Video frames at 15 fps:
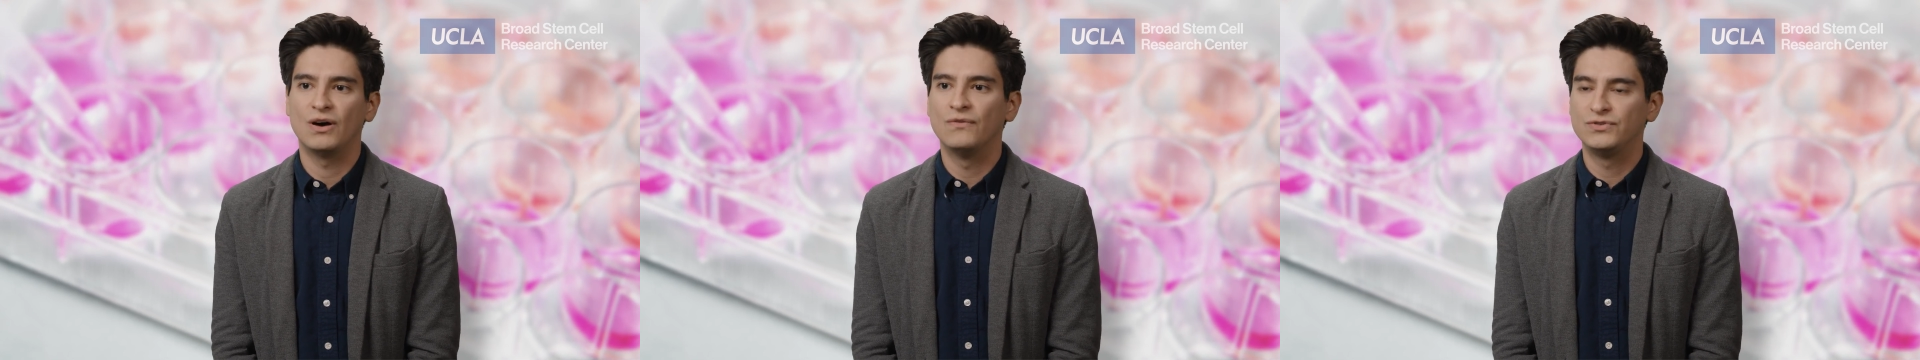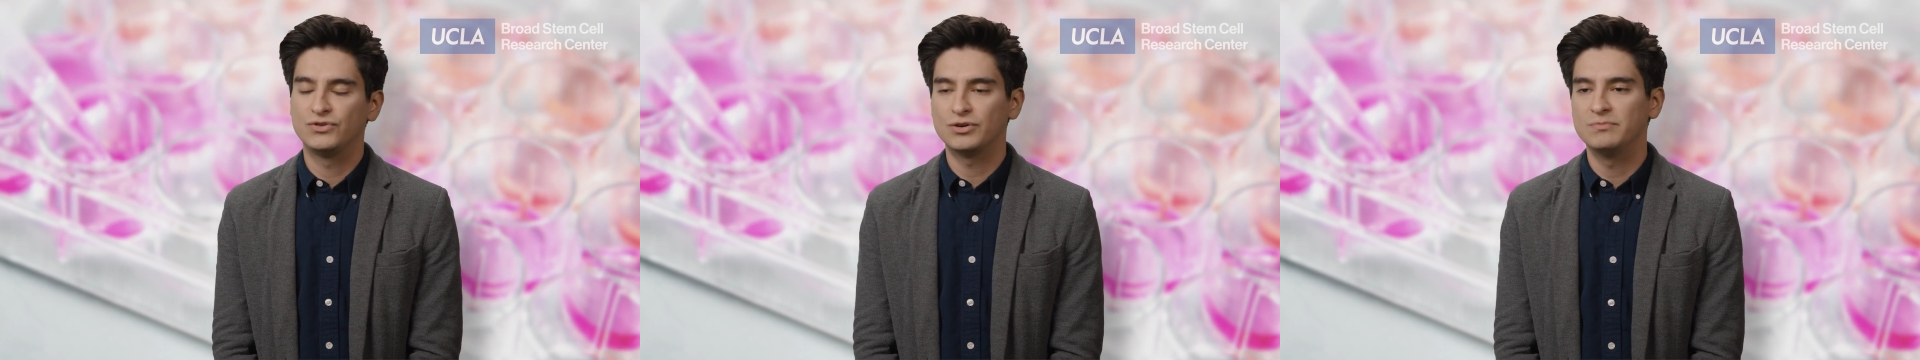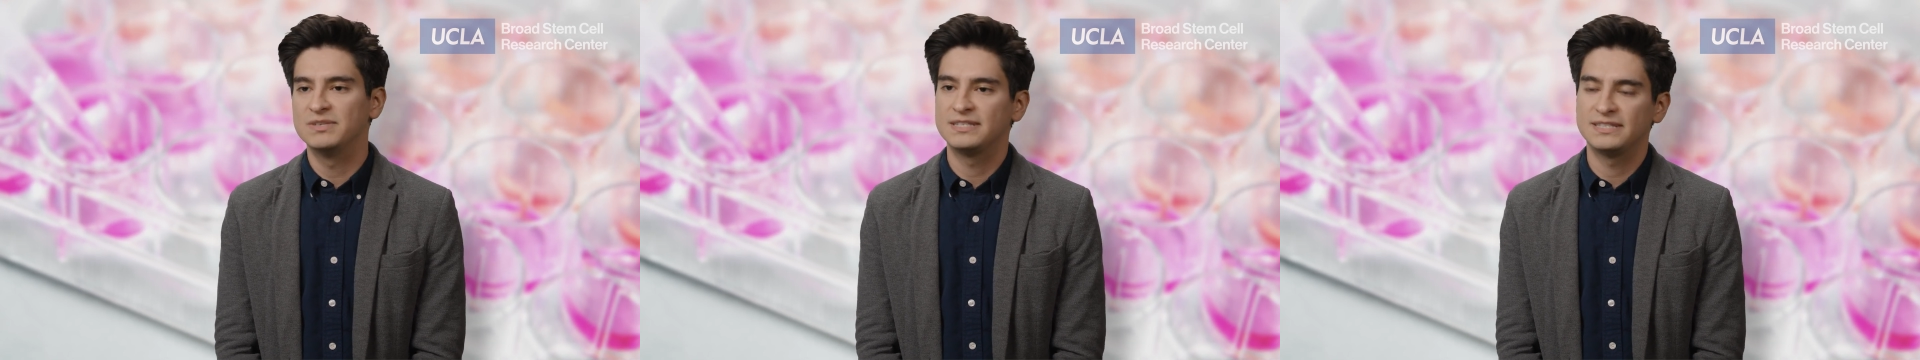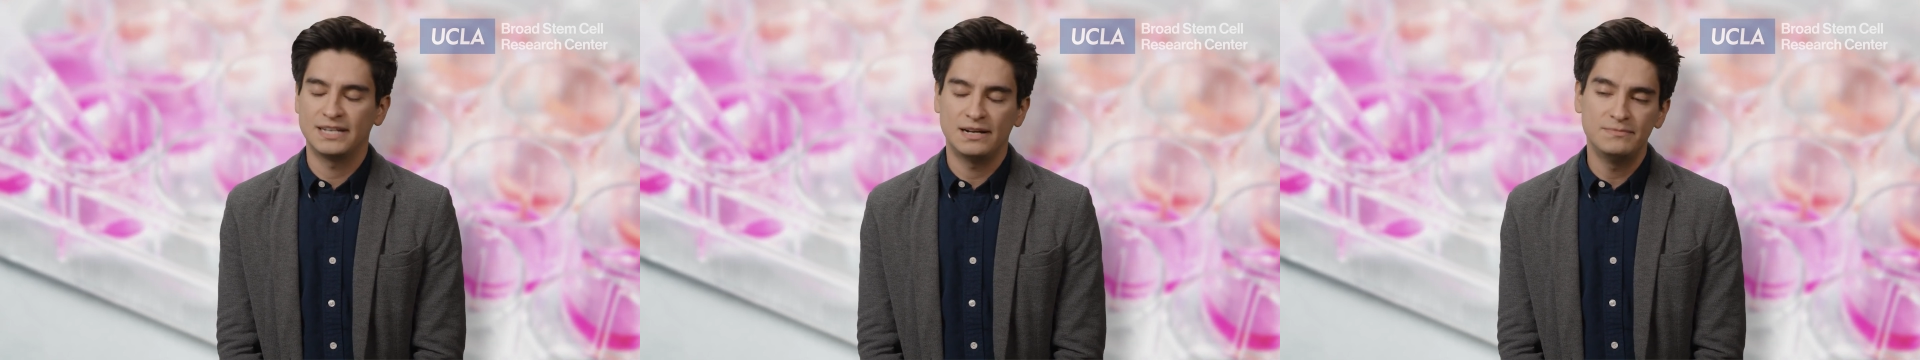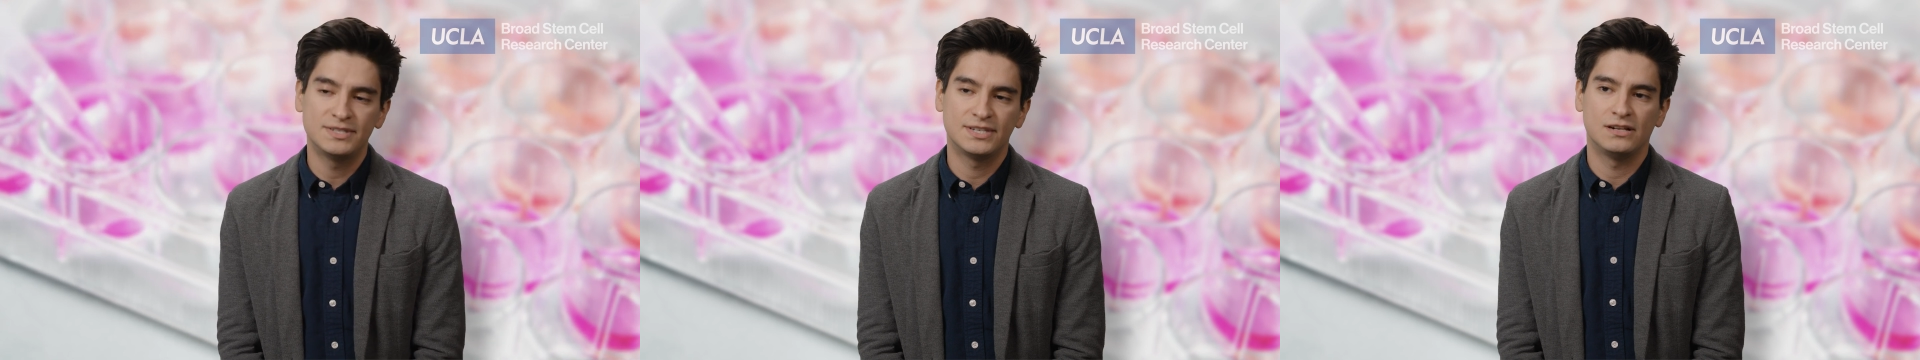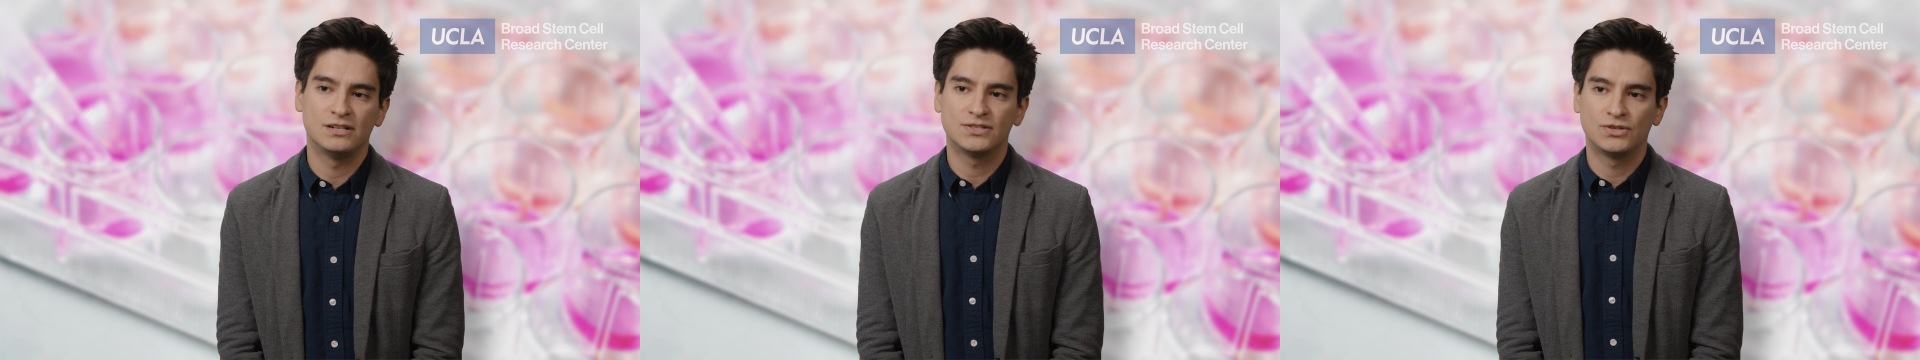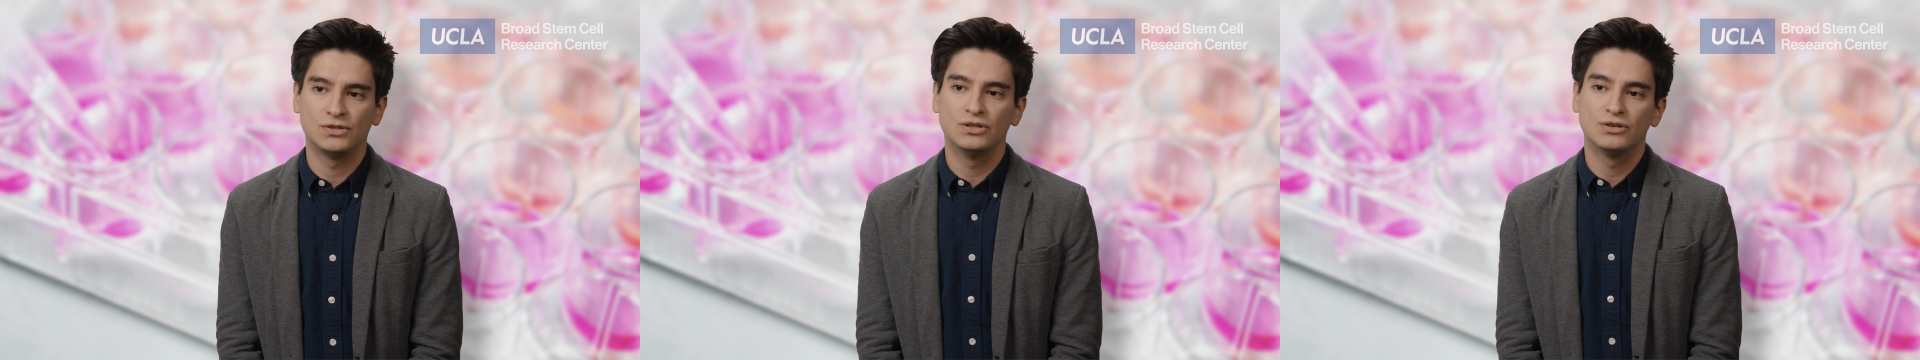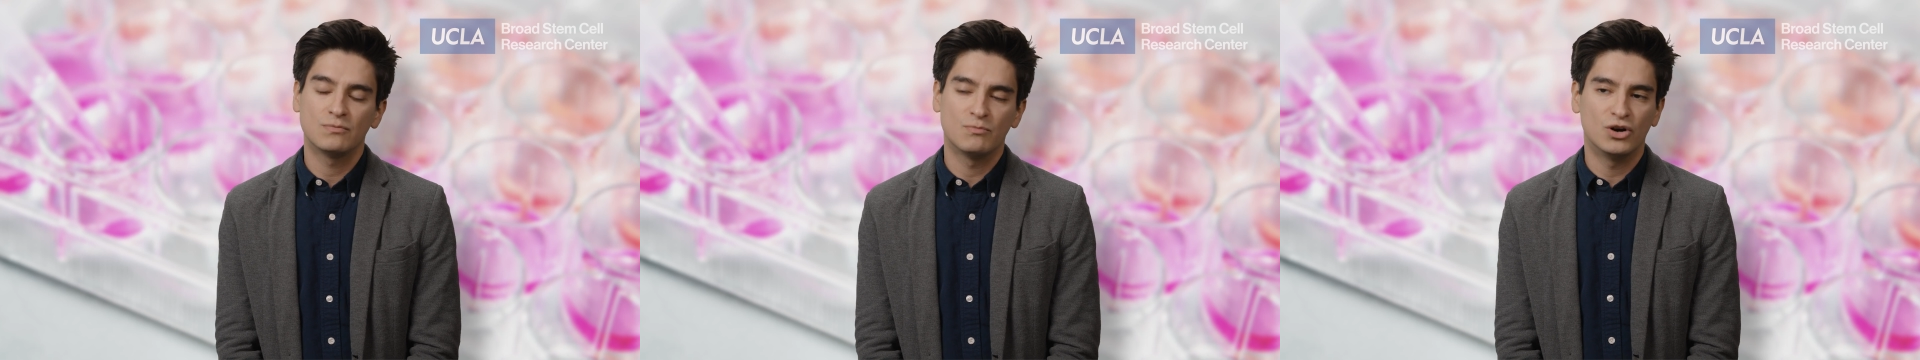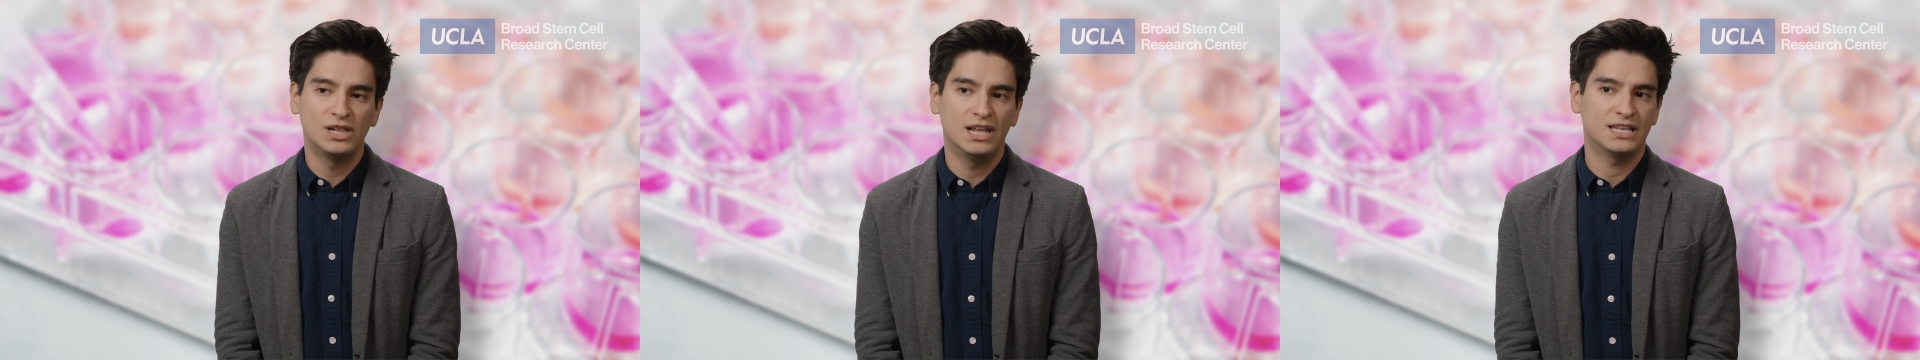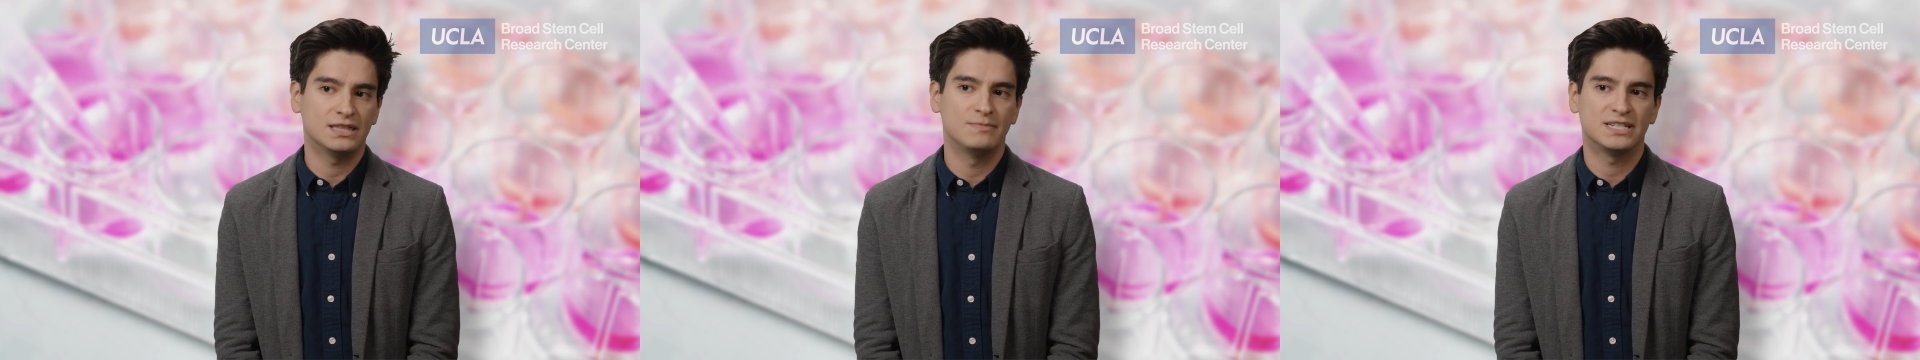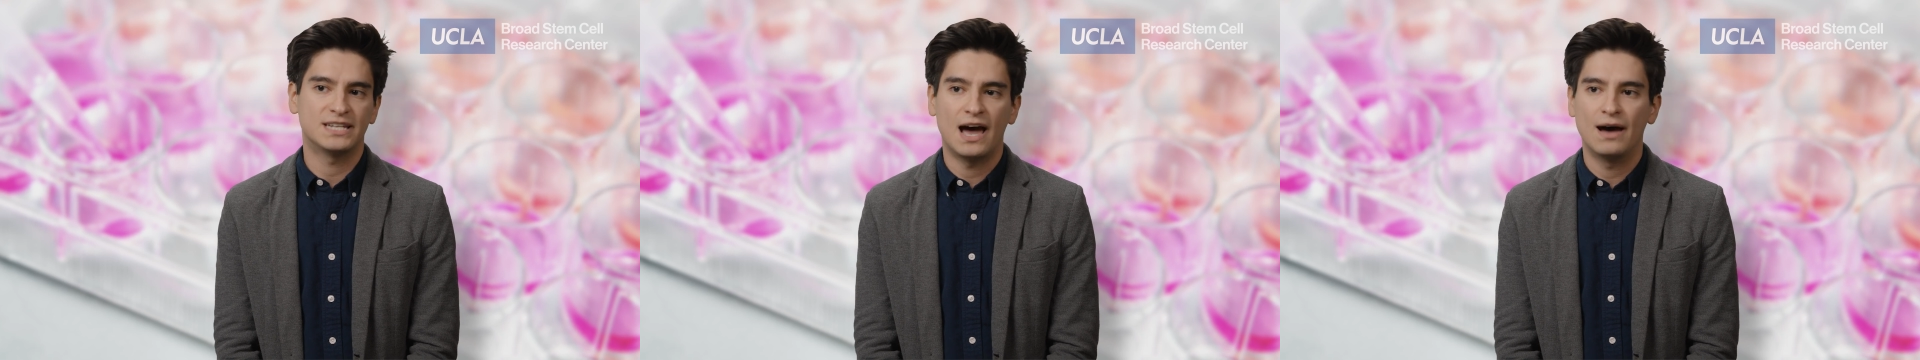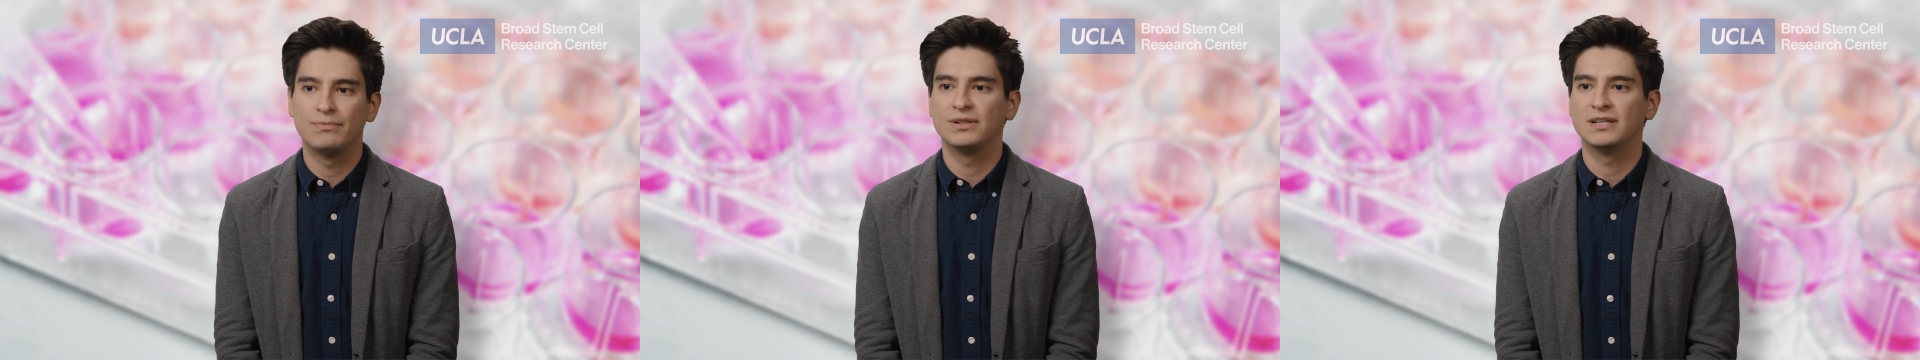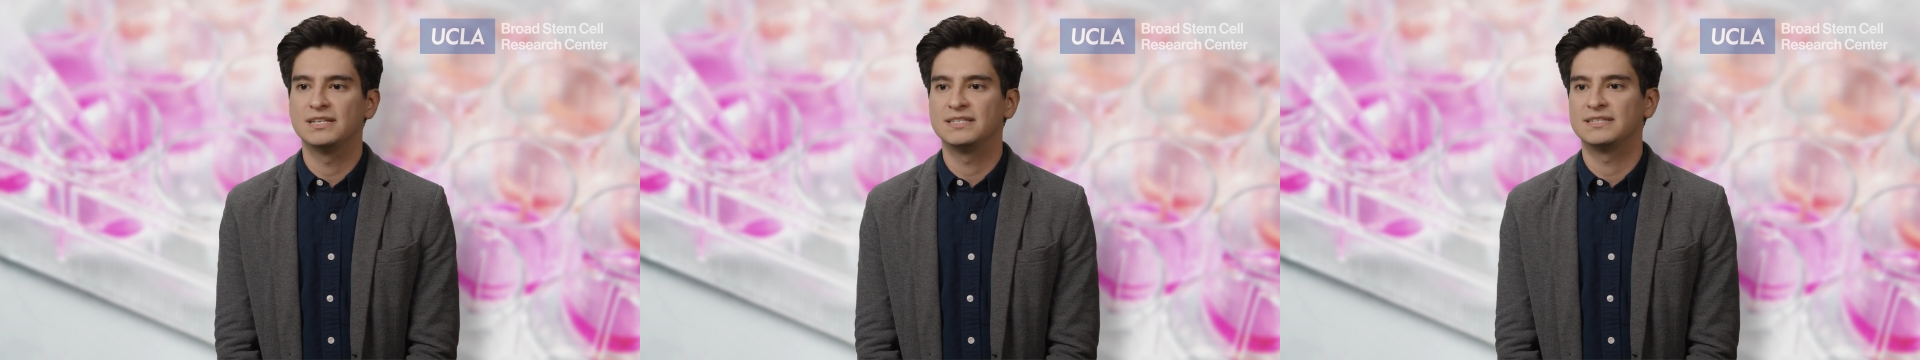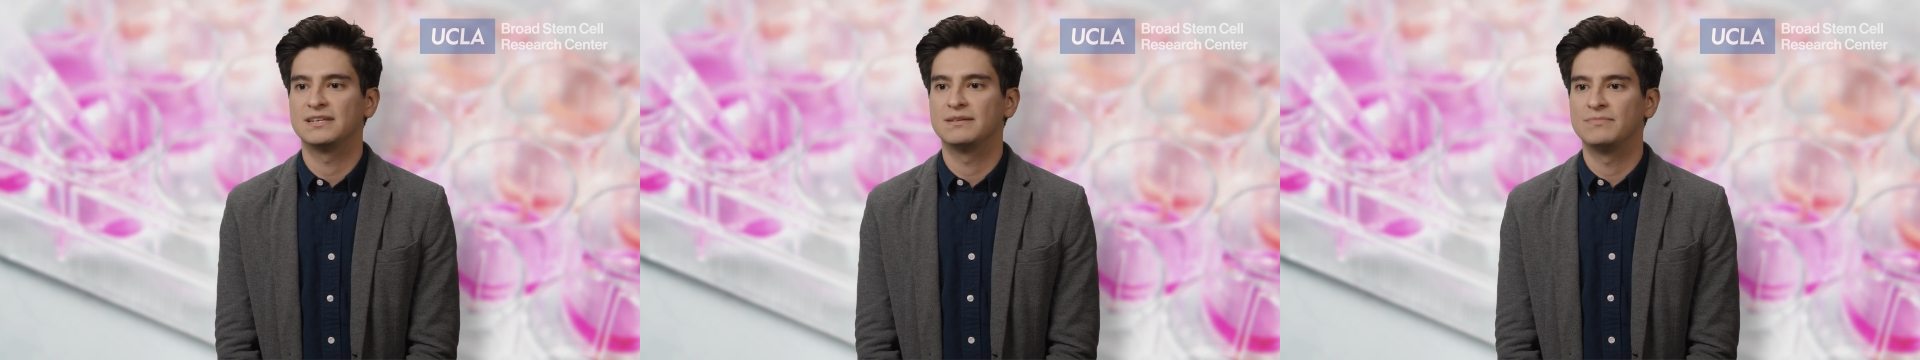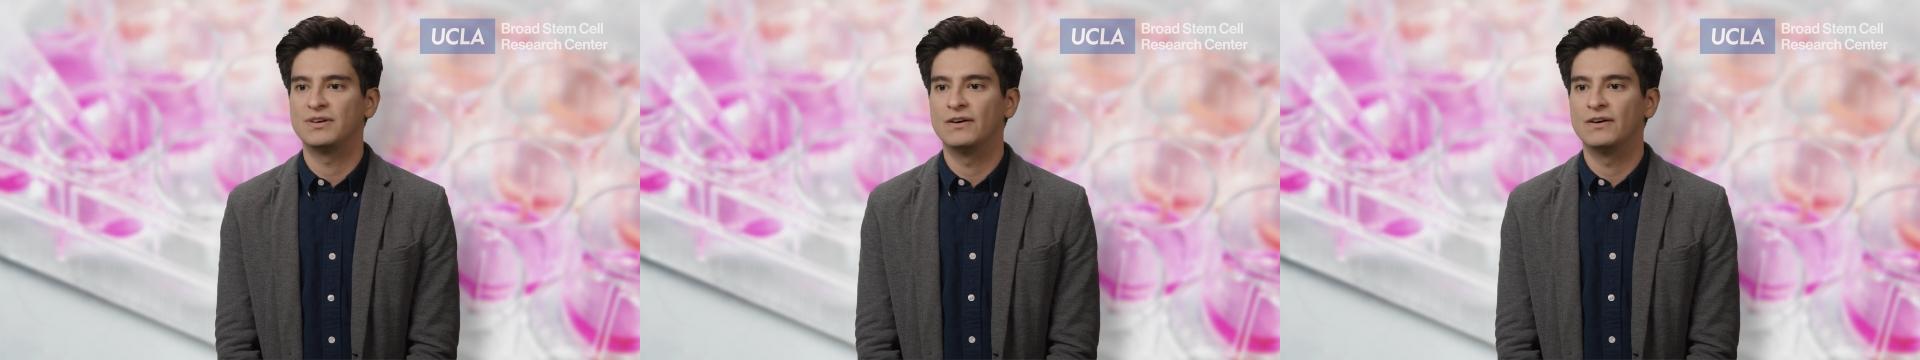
of dormant stem cells to look more like the metabolism